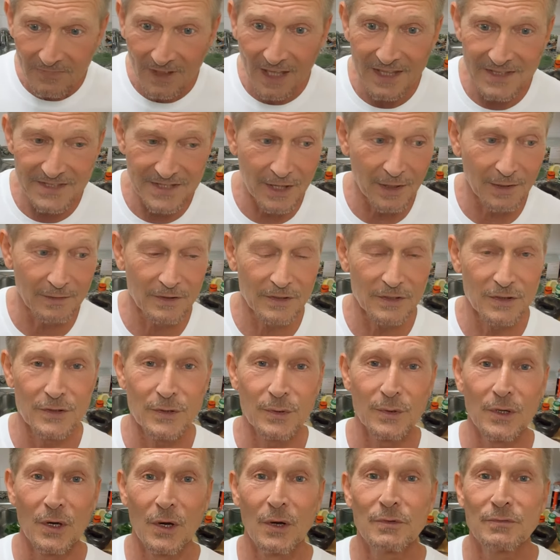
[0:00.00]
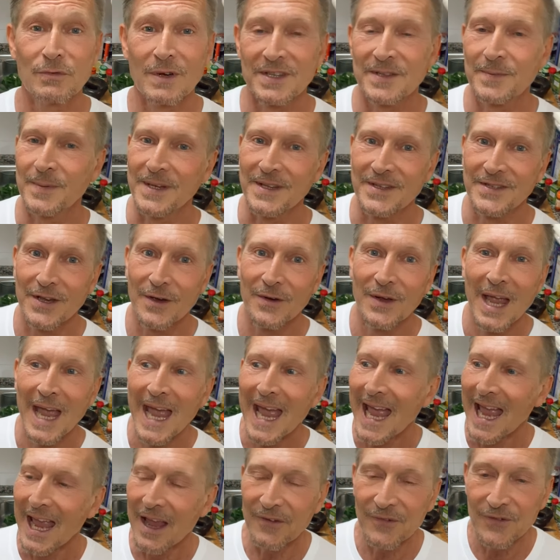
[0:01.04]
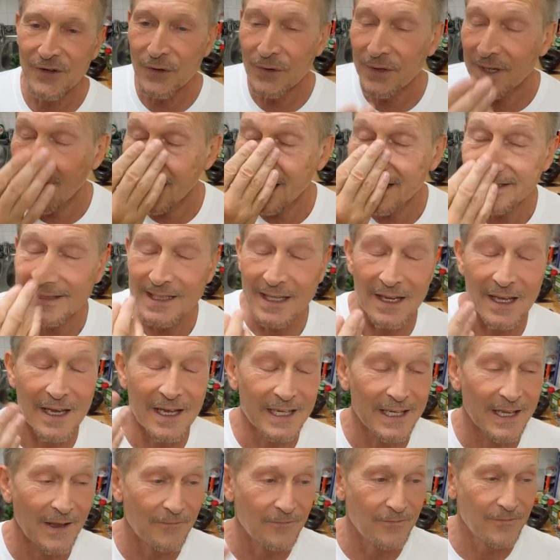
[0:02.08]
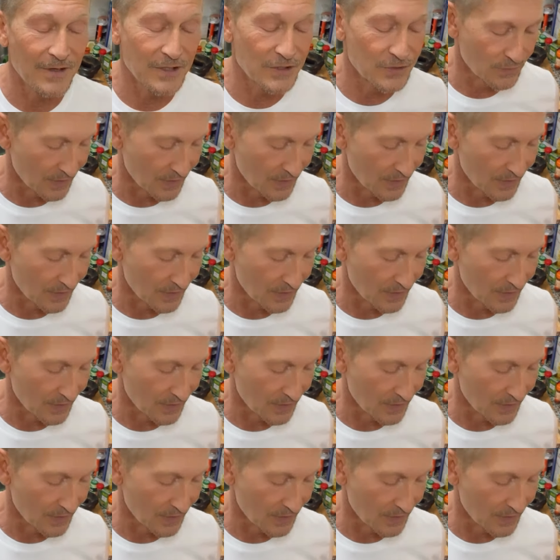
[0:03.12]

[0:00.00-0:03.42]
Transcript: So I'm going to do a cod recipe. So if you guys like fish